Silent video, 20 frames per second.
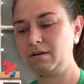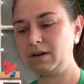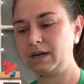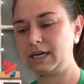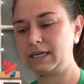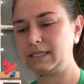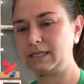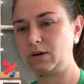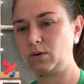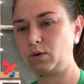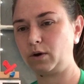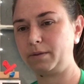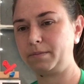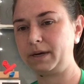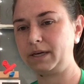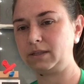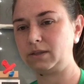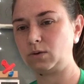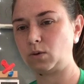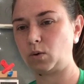as it
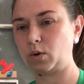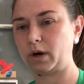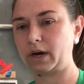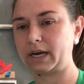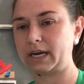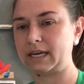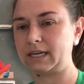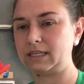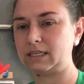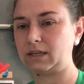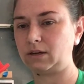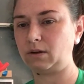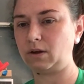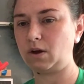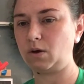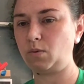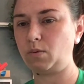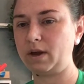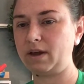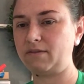orbits, or it can tilt
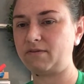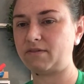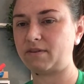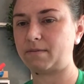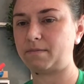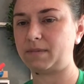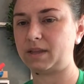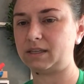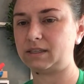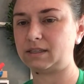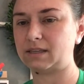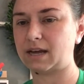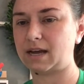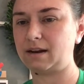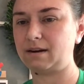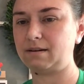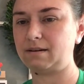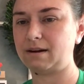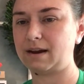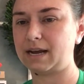away from the sun
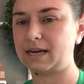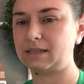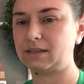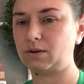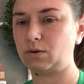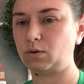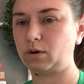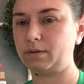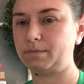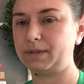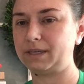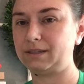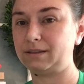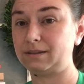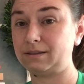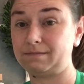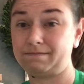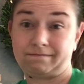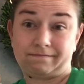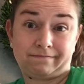as it orbits.
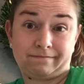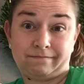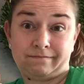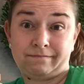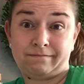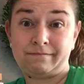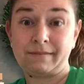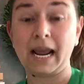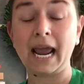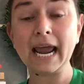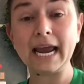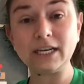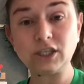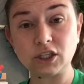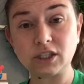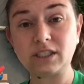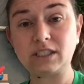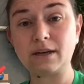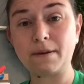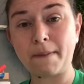It
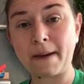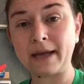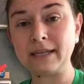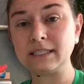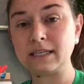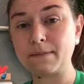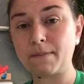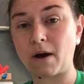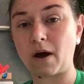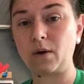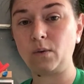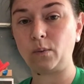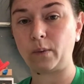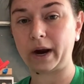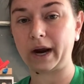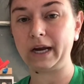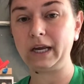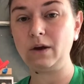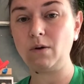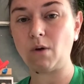just depends upon where you